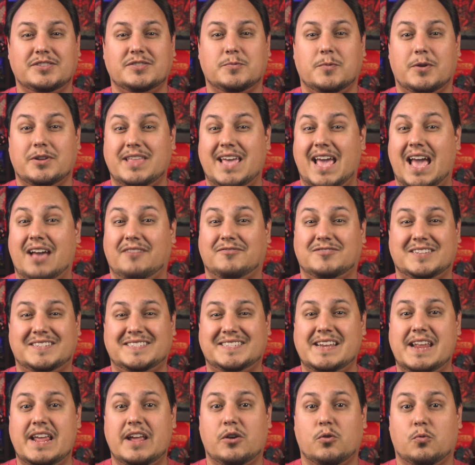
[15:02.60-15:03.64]
where they have to
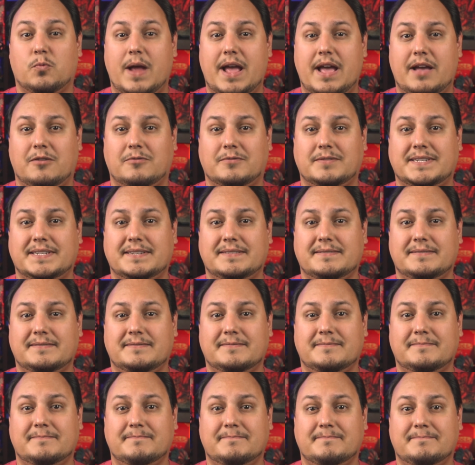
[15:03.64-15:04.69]
sneak around.
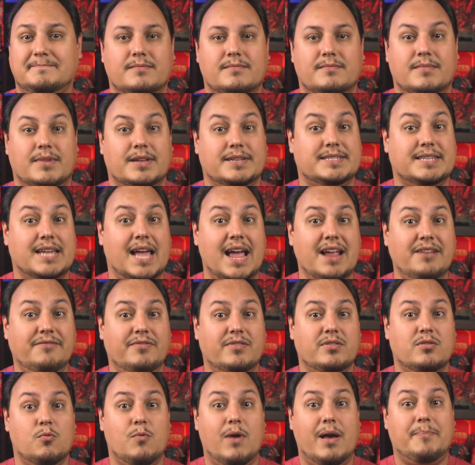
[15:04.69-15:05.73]
Aside
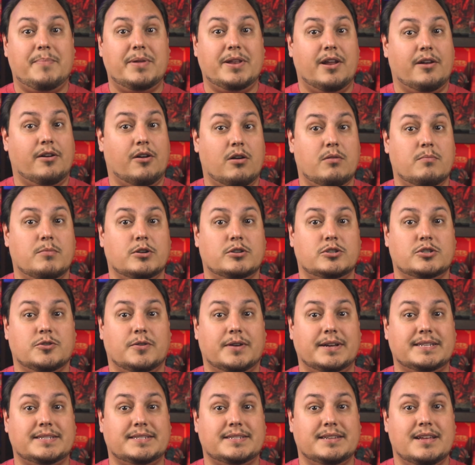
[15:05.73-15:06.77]
from the weapon and armor
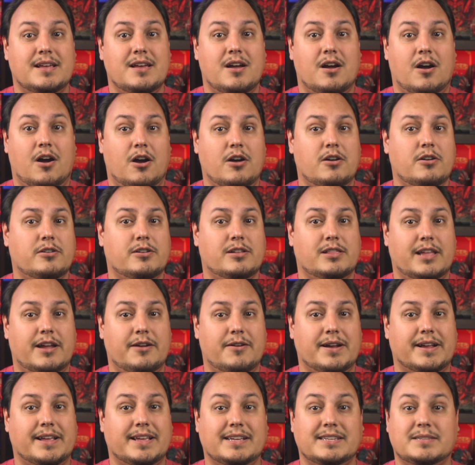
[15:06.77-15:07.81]
choice, our
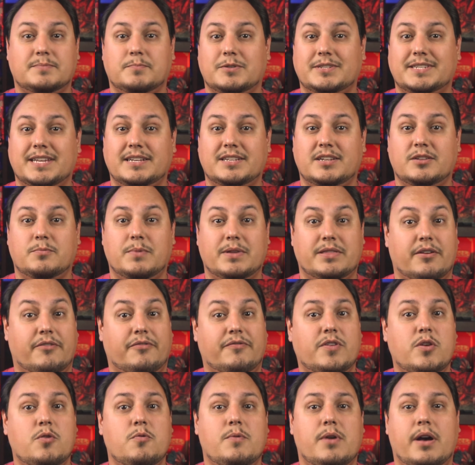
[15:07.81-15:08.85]
cleric is presented with a
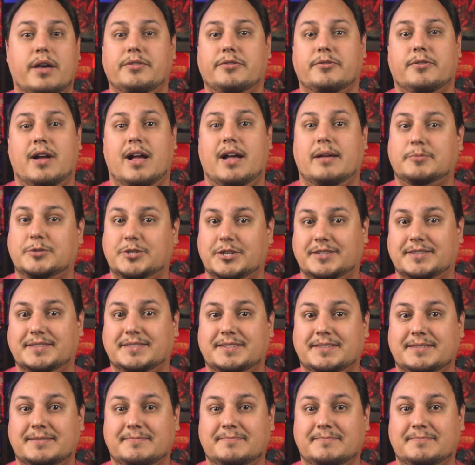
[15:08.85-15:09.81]
few other options.